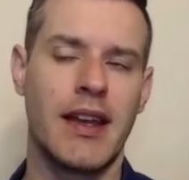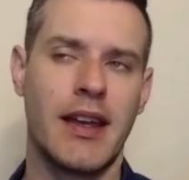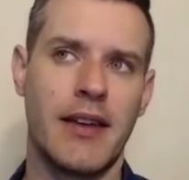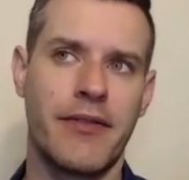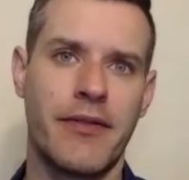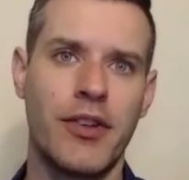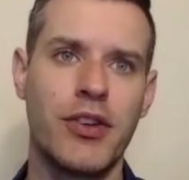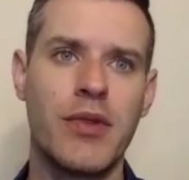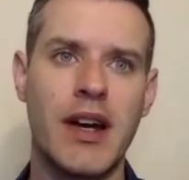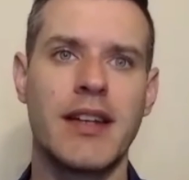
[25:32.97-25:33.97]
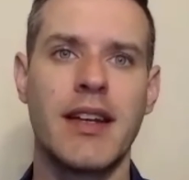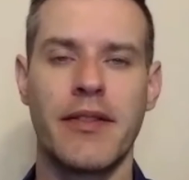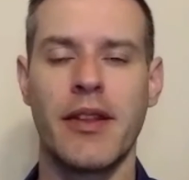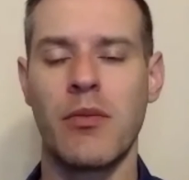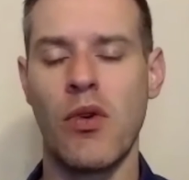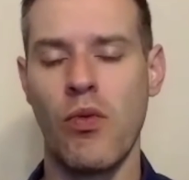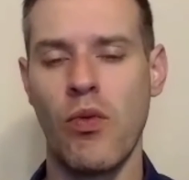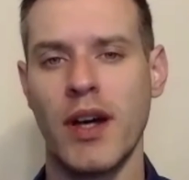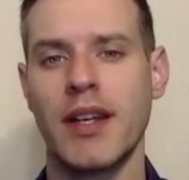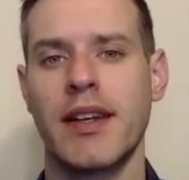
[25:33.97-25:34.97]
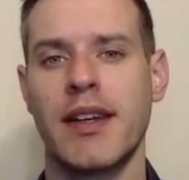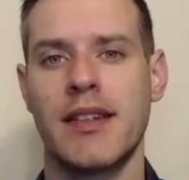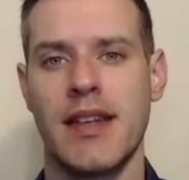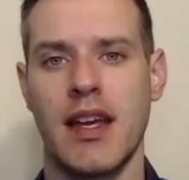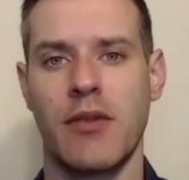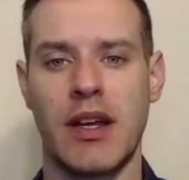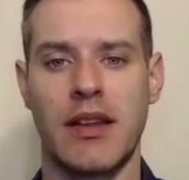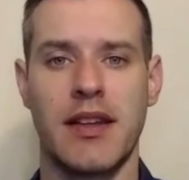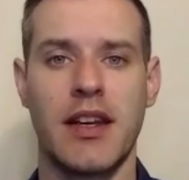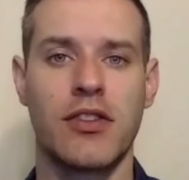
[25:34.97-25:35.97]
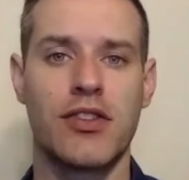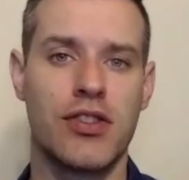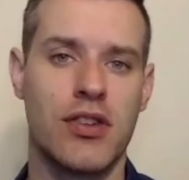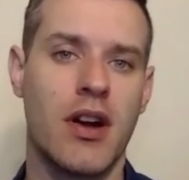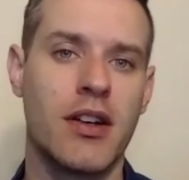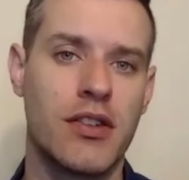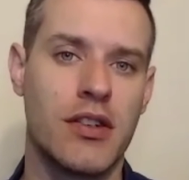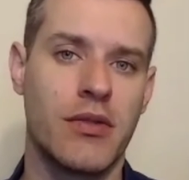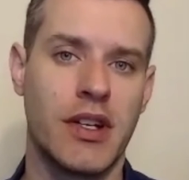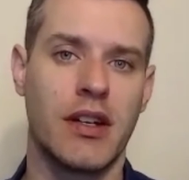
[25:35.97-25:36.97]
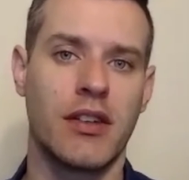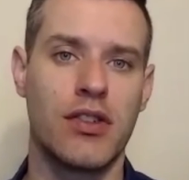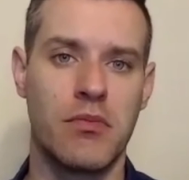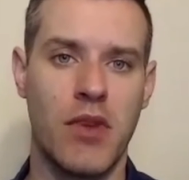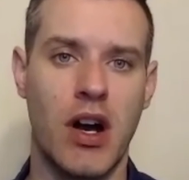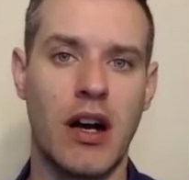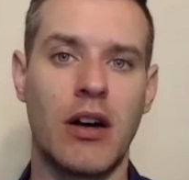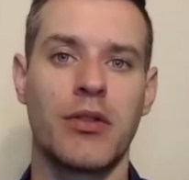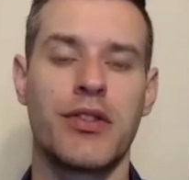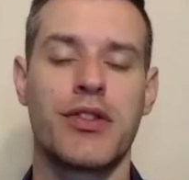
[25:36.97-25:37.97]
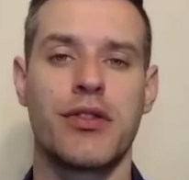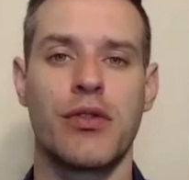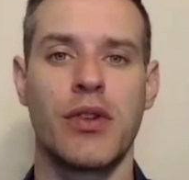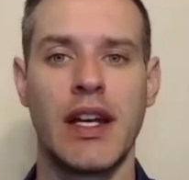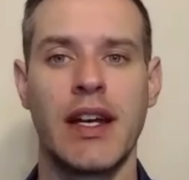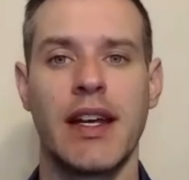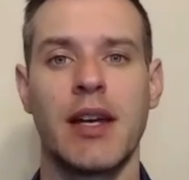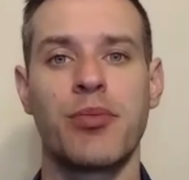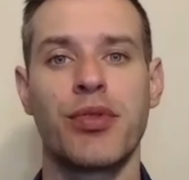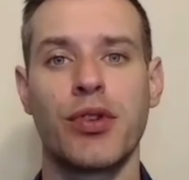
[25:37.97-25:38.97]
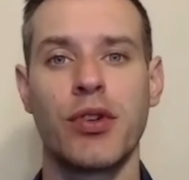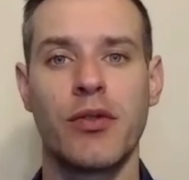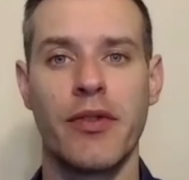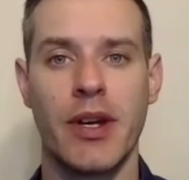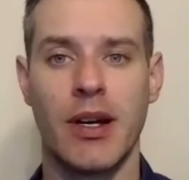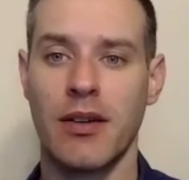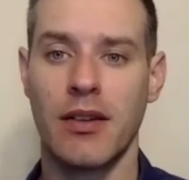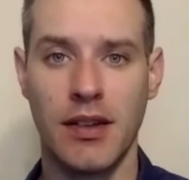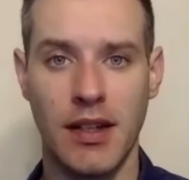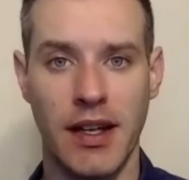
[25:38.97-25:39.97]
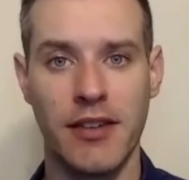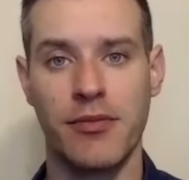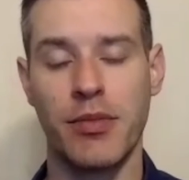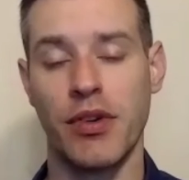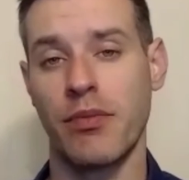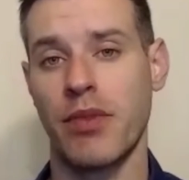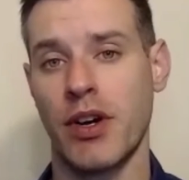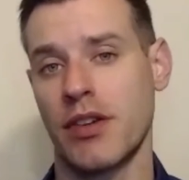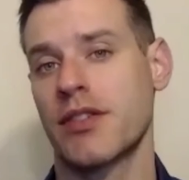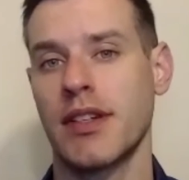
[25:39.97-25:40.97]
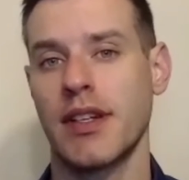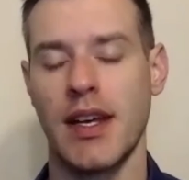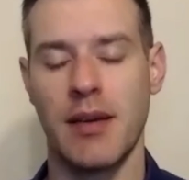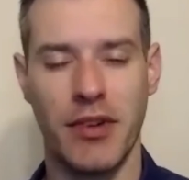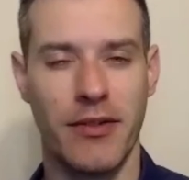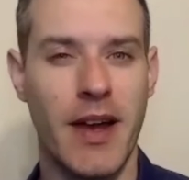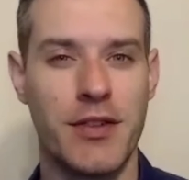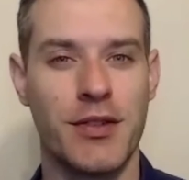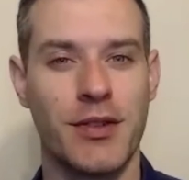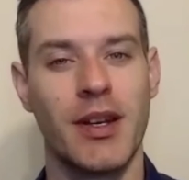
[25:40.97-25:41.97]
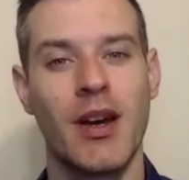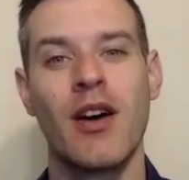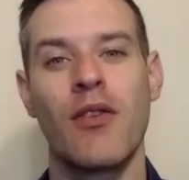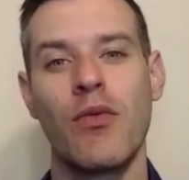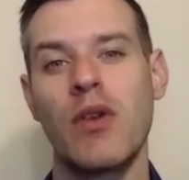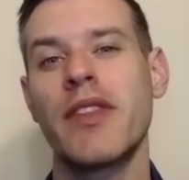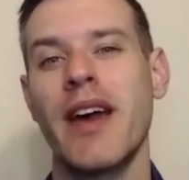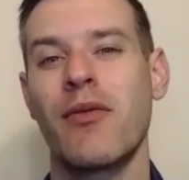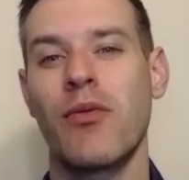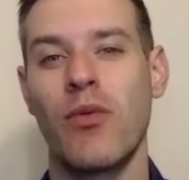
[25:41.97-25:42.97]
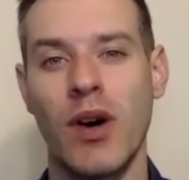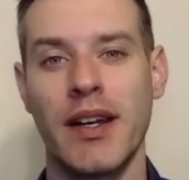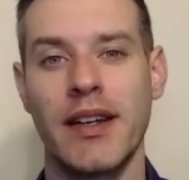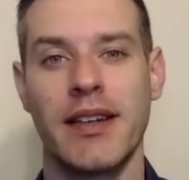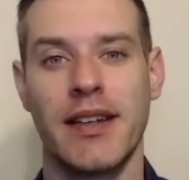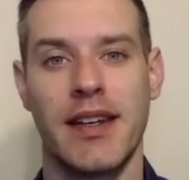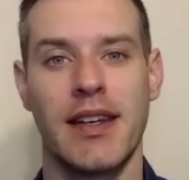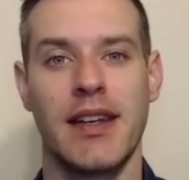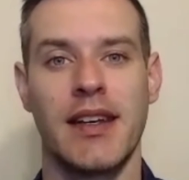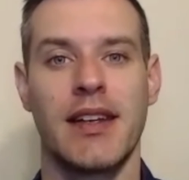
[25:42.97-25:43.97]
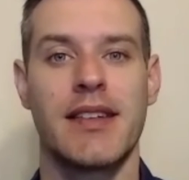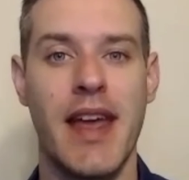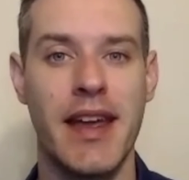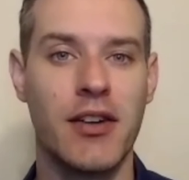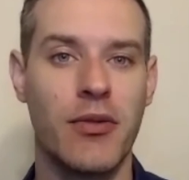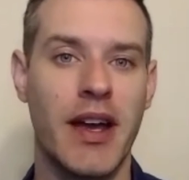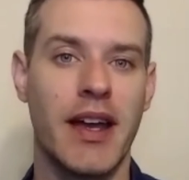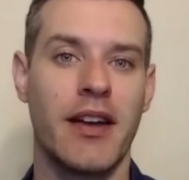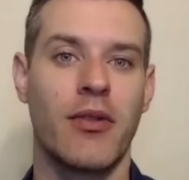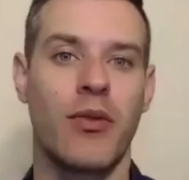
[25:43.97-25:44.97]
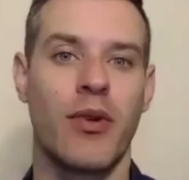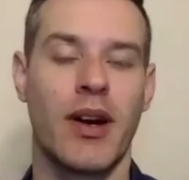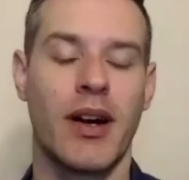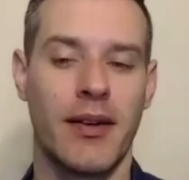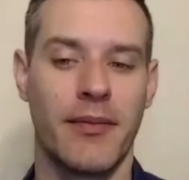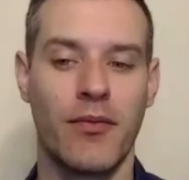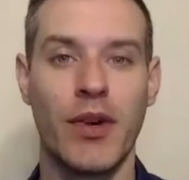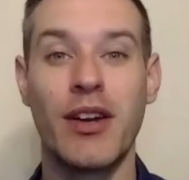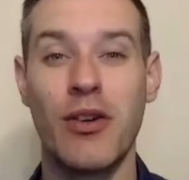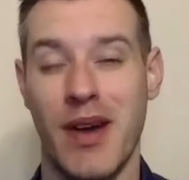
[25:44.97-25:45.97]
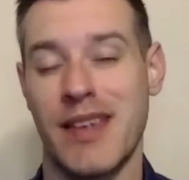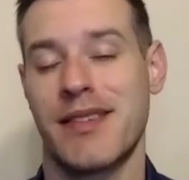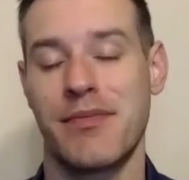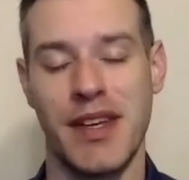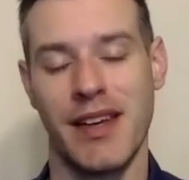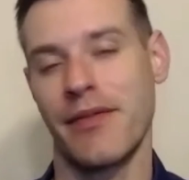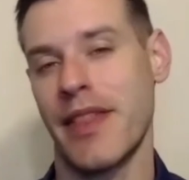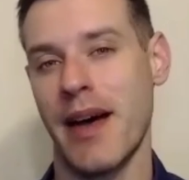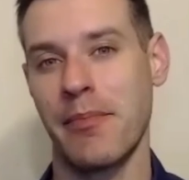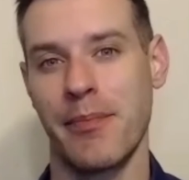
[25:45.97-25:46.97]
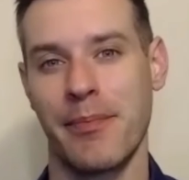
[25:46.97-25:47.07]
if you had to give them one key takeaway that they could start doing tomorrow to improve their life, both personally and professionally, what would that one key takeaway or request be of them?